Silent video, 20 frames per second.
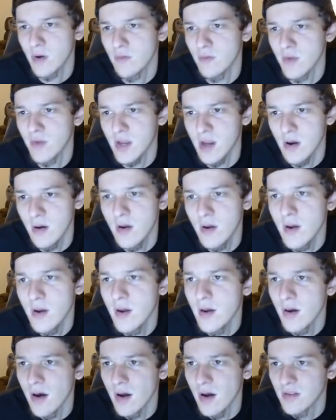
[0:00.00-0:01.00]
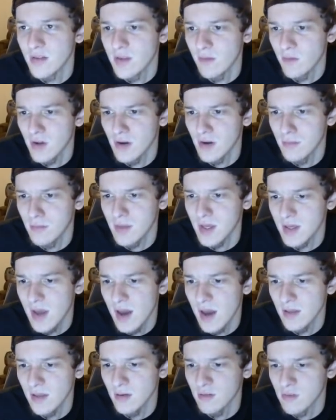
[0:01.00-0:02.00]
over here. Definitely going to be a
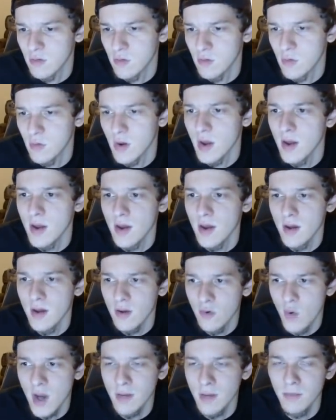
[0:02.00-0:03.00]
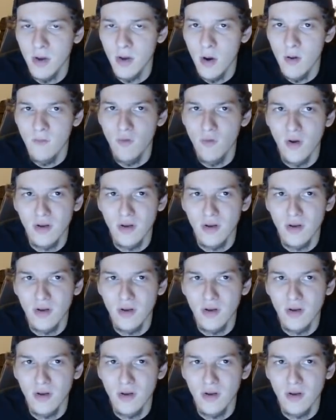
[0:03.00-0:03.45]
guy I look to quite a bit over